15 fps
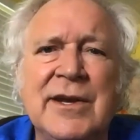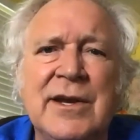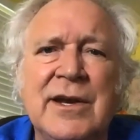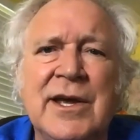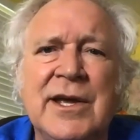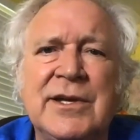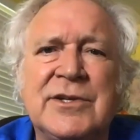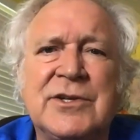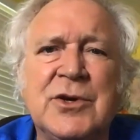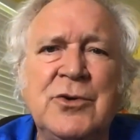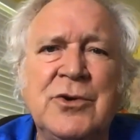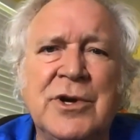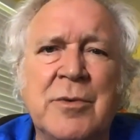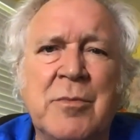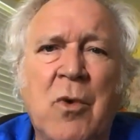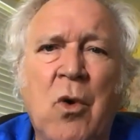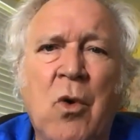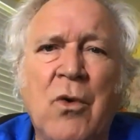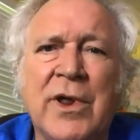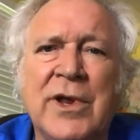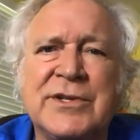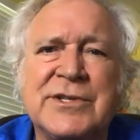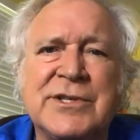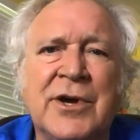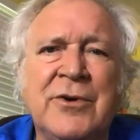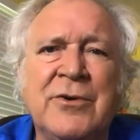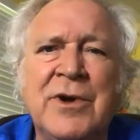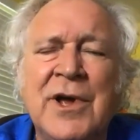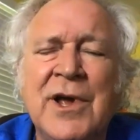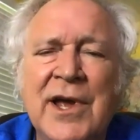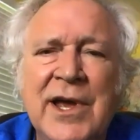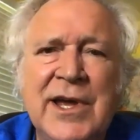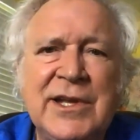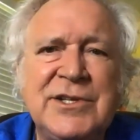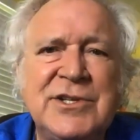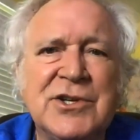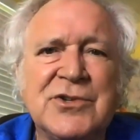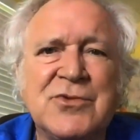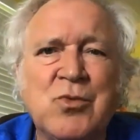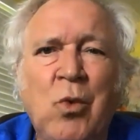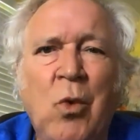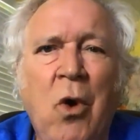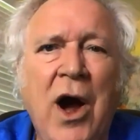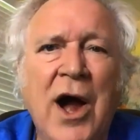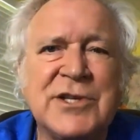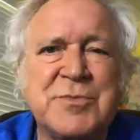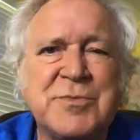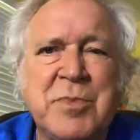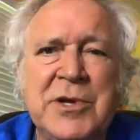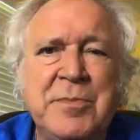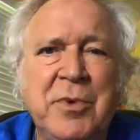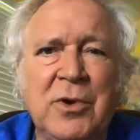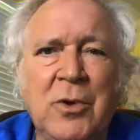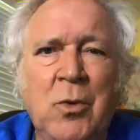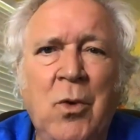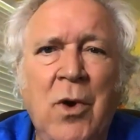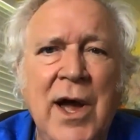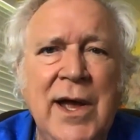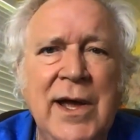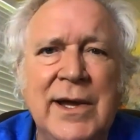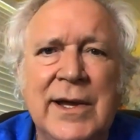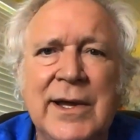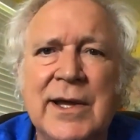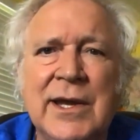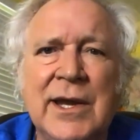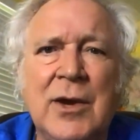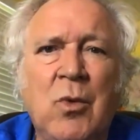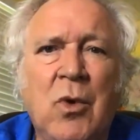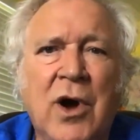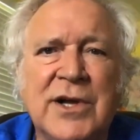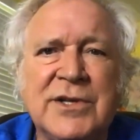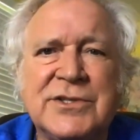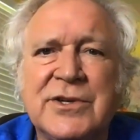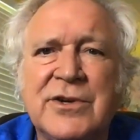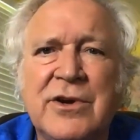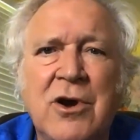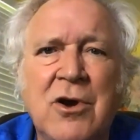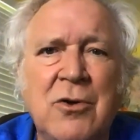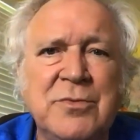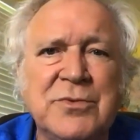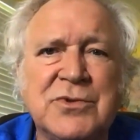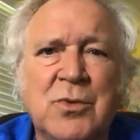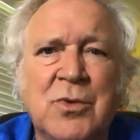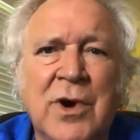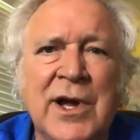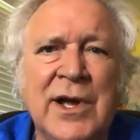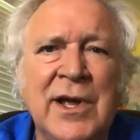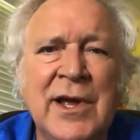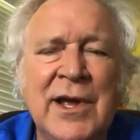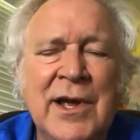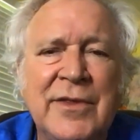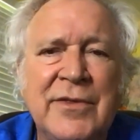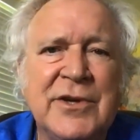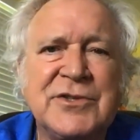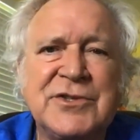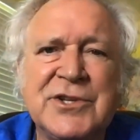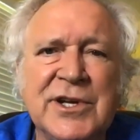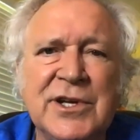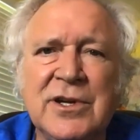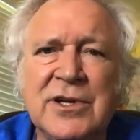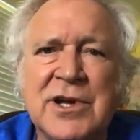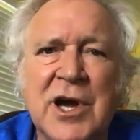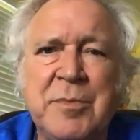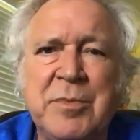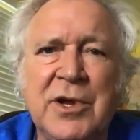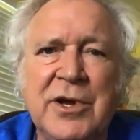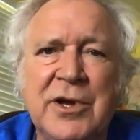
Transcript: it at 2 a.m. So it just washed people away and it washed their homes away. There's still a couple